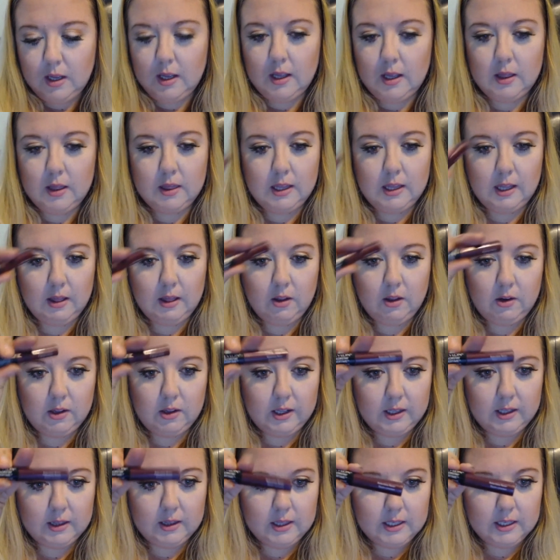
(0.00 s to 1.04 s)
they look
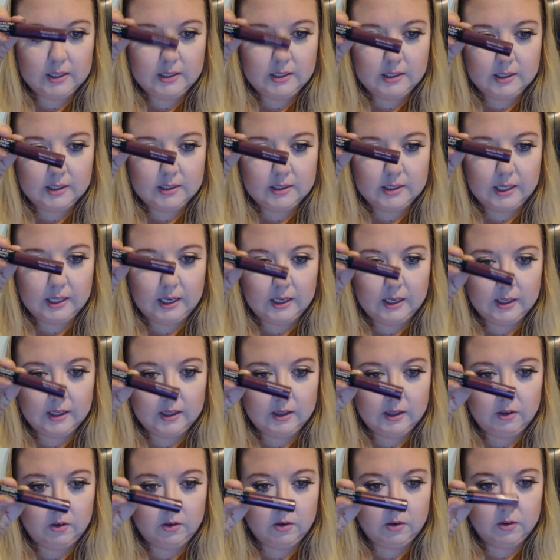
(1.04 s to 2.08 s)
like this. It's like a
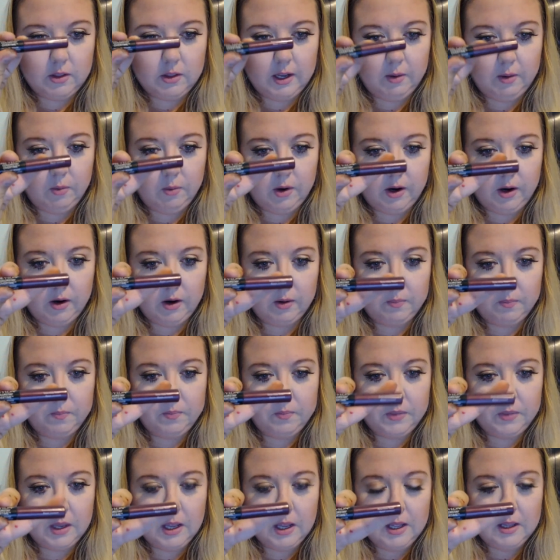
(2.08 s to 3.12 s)
little thing where
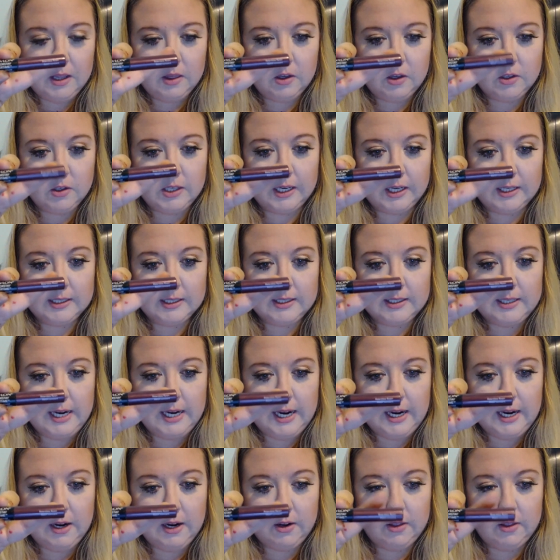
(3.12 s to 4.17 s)
there's like a
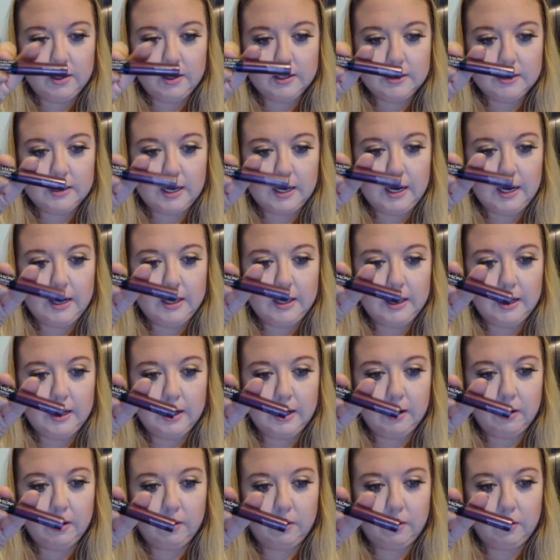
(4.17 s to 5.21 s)
stain on this side and then
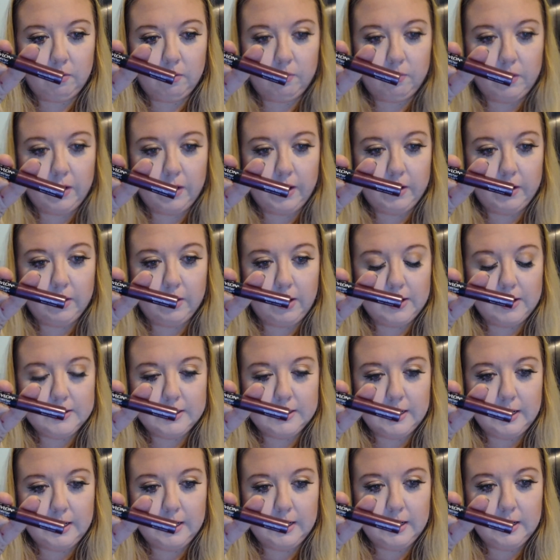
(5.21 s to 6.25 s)
a very
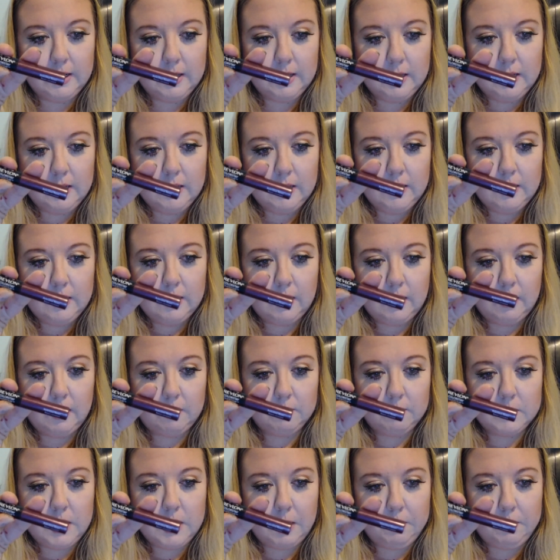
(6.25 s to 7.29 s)
glossy
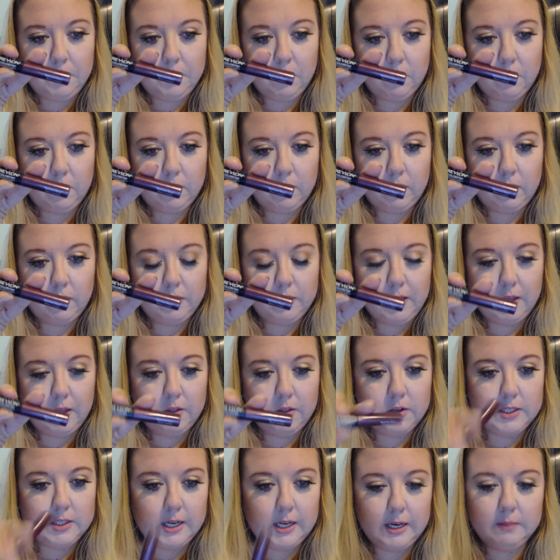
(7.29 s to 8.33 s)
top coat on the other
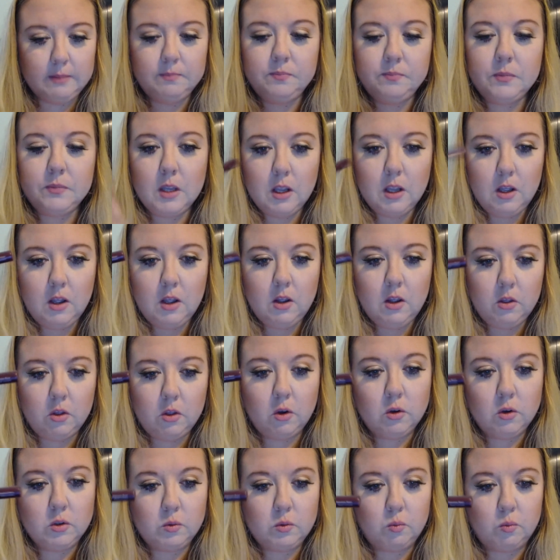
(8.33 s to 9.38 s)
side.
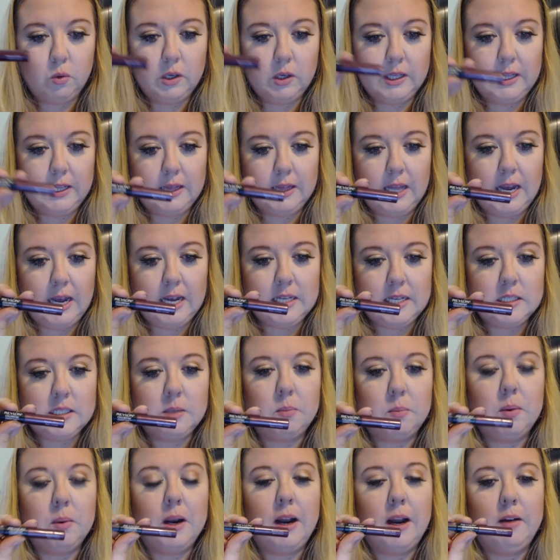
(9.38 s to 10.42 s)
Those really last,
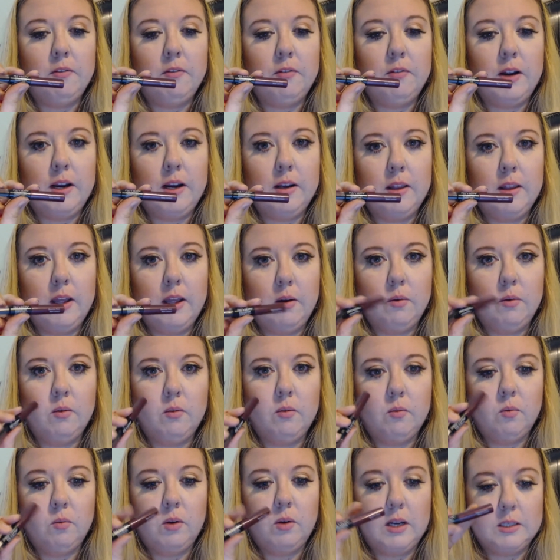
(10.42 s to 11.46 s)
but I find that
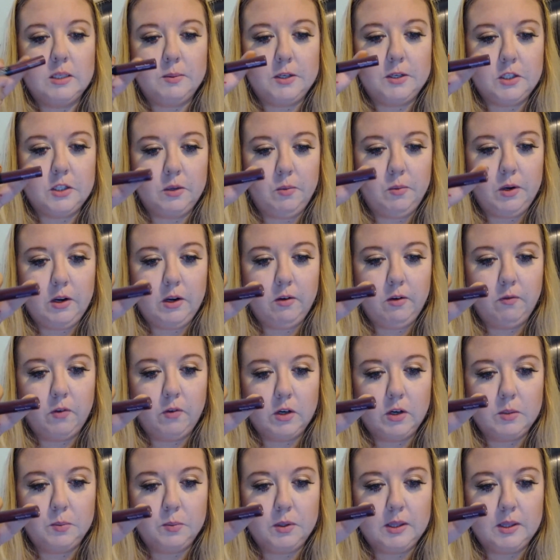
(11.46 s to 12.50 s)
especially when you
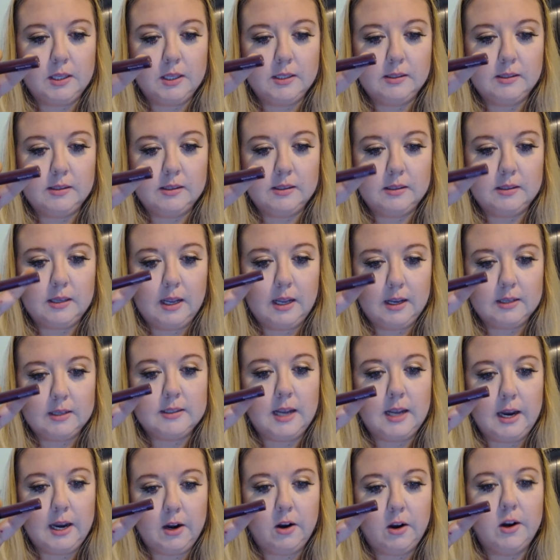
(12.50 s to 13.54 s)
first put this
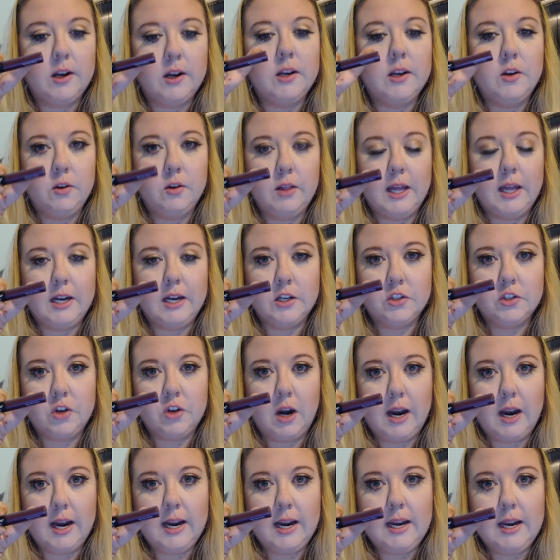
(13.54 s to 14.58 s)
side on and you let it
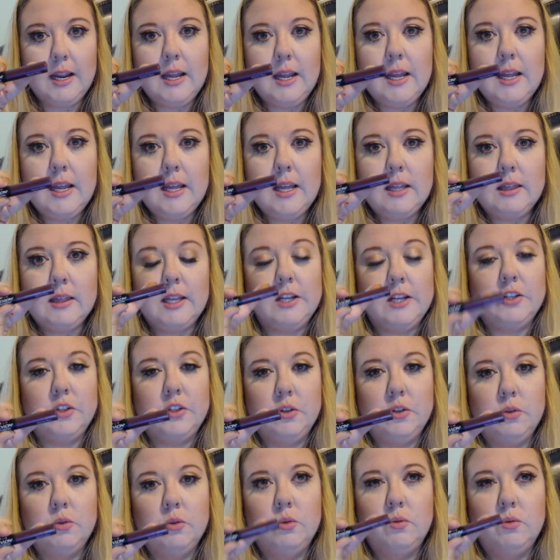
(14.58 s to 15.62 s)
dry, they
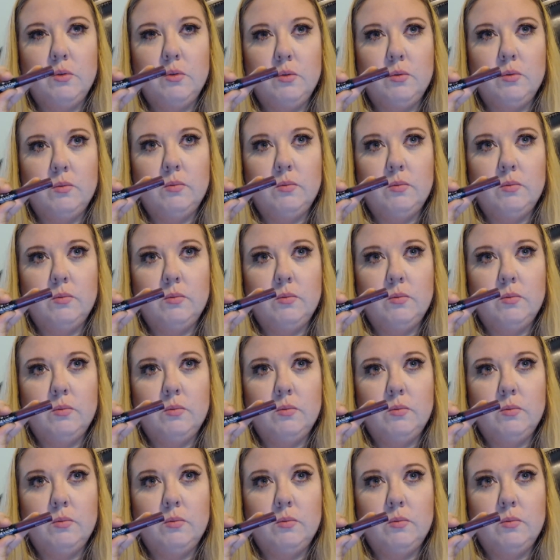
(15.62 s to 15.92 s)
do